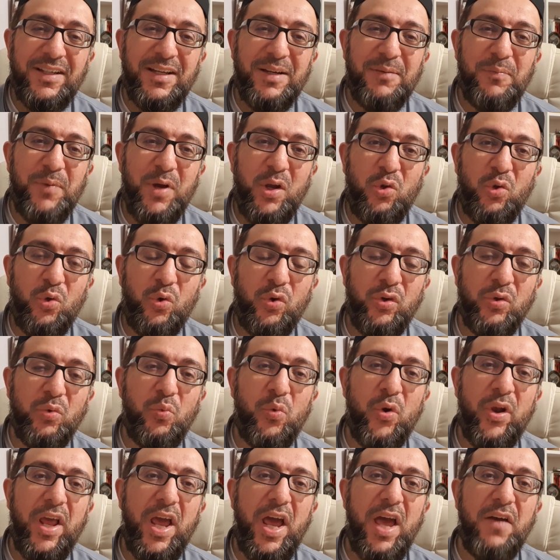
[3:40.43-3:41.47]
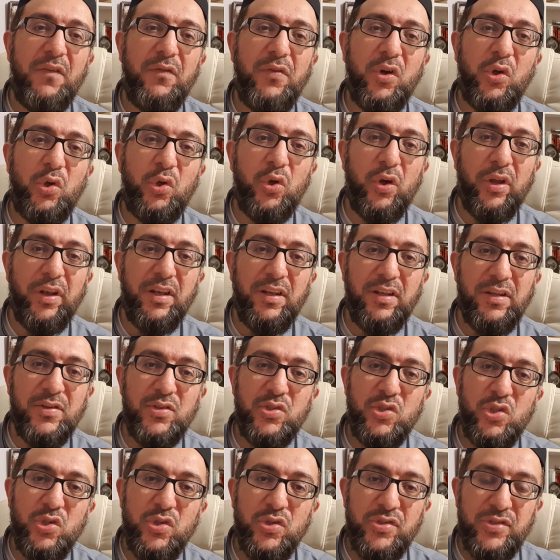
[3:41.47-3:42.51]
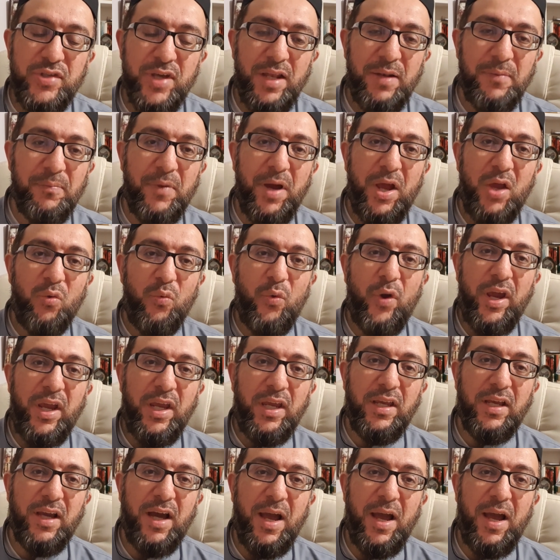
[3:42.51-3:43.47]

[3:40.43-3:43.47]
my Lord, whatever goodness you send my way,